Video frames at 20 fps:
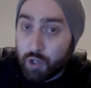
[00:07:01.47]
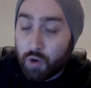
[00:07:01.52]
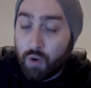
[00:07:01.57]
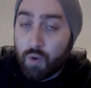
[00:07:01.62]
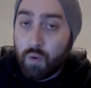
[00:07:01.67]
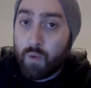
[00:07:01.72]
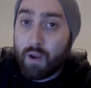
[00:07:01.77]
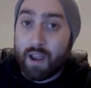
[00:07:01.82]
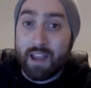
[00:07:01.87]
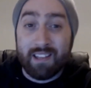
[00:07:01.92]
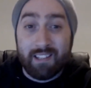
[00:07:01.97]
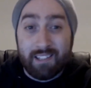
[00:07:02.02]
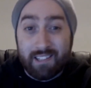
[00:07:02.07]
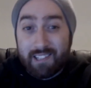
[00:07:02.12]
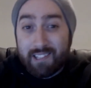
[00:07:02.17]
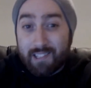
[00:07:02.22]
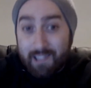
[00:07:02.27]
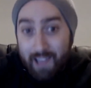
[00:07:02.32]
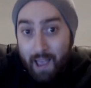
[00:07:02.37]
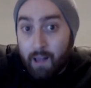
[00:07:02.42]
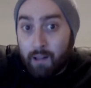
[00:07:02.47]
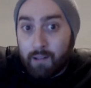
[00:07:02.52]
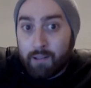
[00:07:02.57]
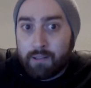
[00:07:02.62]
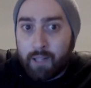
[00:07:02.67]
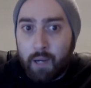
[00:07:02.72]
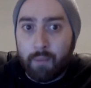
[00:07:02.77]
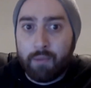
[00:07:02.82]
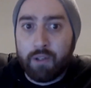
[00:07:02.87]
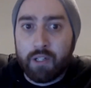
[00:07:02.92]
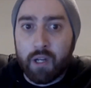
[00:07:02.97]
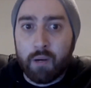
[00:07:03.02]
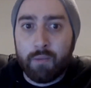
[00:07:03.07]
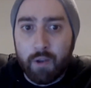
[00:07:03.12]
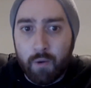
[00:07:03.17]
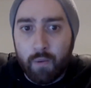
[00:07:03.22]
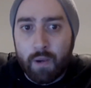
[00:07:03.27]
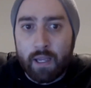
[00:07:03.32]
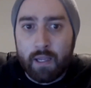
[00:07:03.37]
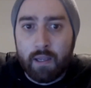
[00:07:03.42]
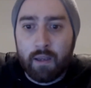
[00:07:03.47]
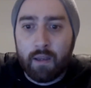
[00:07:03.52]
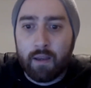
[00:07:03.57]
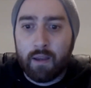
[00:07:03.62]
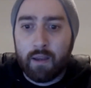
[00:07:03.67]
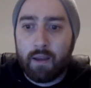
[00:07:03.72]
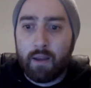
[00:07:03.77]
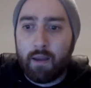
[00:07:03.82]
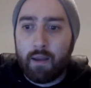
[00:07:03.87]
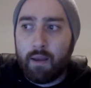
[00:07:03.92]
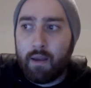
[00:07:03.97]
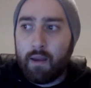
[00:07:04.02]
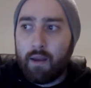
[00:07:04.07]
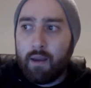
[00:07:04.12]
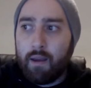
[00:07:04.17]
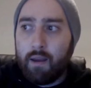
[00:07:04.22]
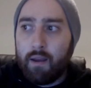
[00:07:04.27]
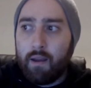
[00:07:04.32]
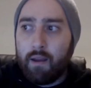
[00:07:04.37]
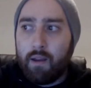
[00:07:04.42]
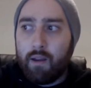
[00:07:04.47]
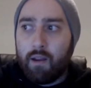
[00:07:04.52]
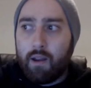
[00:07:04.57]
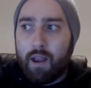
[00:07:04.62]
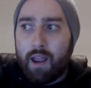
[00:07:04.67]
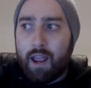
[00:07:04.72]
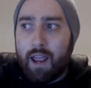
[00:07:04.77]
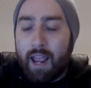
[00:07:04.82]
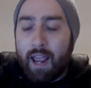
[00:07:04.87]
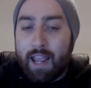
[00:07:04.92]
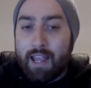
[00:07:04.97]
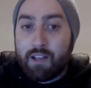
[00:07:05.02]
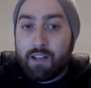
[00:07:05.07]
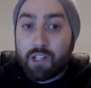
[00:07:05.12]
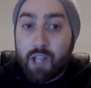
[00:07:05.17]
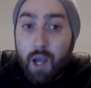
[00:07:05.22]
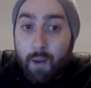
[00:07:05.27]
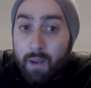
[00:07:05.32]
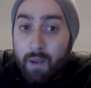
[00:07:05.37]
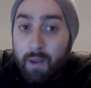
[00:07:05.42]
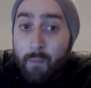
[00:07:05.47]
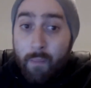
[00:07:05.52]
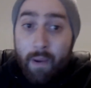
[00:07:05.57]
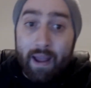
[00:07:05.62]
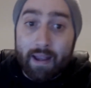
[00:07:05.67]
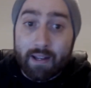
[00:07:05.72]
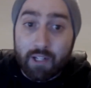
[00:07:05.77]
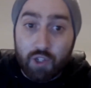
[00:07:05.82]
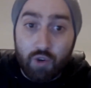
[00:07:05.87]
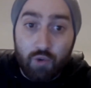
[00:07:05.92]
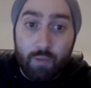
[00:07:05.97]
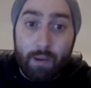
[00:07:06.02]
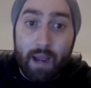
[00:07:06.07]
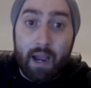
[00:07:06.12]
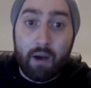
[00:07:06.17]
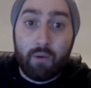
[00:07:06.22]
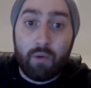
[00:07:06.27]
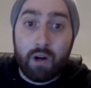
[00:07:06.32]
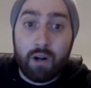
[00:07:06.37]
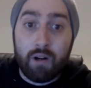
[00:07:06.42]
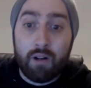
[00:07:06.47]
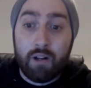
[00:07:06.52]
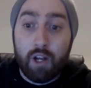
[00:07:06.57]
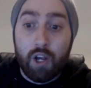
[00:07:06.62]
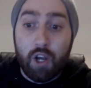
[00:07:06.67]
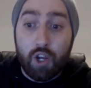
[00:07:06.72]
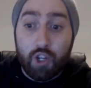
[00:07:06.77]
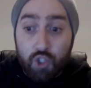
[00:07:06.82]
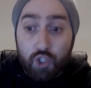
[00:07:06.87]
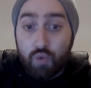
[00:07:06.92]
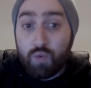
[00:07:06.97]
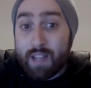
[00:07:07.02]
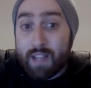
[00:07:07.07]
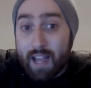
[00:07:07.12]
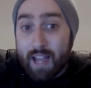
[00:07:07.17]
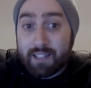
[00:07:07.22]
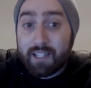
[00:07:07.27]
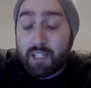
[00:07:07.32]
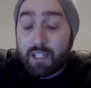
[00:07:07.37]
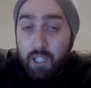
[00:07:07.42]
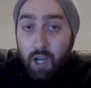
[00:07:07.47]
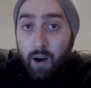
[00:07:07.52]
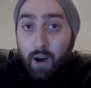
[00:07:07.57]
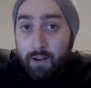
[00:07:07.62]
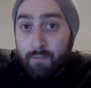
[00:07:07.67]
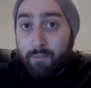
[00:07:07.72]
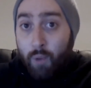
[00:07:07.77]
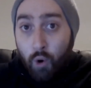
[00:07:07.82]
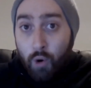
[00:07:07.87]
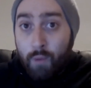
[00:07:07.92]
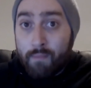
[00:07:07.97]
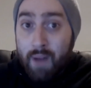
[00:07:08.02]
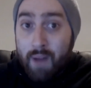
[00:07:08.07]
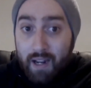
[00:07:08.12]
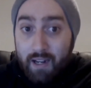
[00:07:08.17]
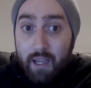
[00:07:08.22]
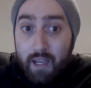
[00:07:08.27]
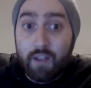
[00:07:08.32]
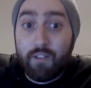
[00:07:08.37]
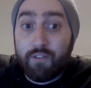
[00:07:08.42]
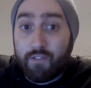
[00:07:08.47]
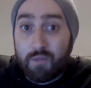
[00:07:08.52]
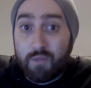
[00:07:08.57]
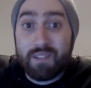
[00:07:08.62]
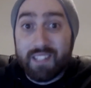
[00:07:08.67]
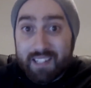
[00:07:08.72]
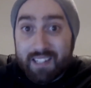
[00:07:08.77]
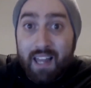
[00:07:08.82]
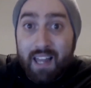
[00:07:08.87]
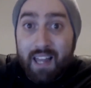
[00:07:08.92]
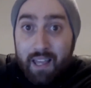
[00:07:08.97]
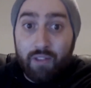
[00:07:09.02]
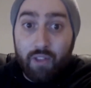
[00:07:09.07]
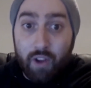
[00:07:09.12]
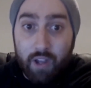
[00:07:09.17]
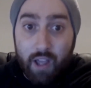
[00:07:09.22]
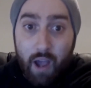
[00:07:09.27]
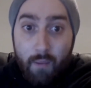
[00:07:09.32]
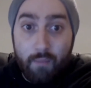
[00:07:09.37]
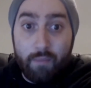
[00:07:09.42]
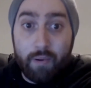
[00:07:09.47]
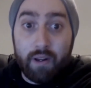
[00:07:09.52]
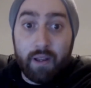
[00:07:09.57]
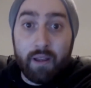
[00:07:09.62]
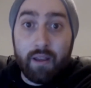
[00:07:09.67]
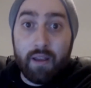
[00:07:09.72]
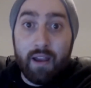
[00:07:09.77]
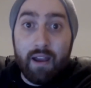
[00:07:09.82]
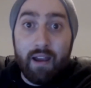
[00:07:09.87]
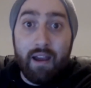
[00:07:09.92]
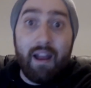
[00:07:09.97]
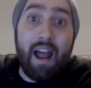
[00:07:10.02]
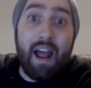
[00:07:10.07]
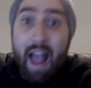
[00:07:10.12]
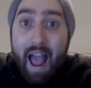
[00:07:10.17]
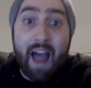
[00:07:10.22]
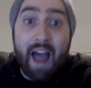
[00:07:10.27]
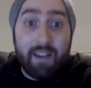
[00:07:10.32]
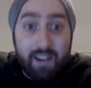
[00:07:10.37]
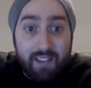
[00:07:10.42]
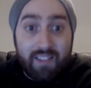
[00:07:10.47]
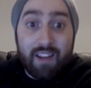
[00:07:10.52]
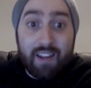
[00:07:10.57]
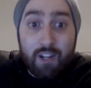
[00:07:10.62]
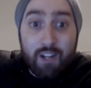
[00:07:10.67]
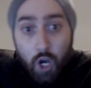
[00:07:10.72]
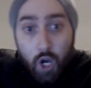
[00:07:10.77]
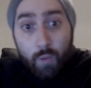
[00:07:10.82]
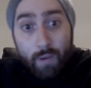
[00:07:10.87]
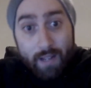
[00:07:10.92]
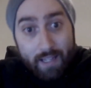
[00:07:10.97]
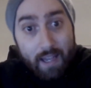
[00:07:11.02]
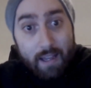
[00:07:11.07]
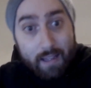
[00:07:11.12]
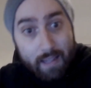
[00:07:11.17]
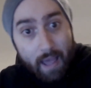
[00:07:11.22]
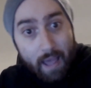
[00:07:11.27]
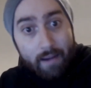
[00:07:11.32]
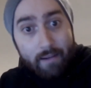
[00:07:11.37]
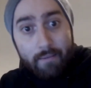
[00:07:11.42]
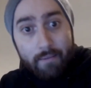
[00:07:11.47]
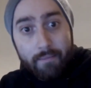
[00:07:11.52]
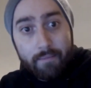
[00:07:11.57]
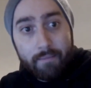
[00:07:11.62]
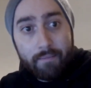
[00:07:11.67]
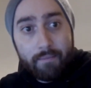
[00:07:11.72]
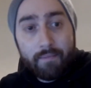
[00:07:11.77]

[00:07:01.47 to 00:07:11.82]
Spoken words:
do is sell WWE. He is coming back to power to get a ton more money from selling the company and then going again.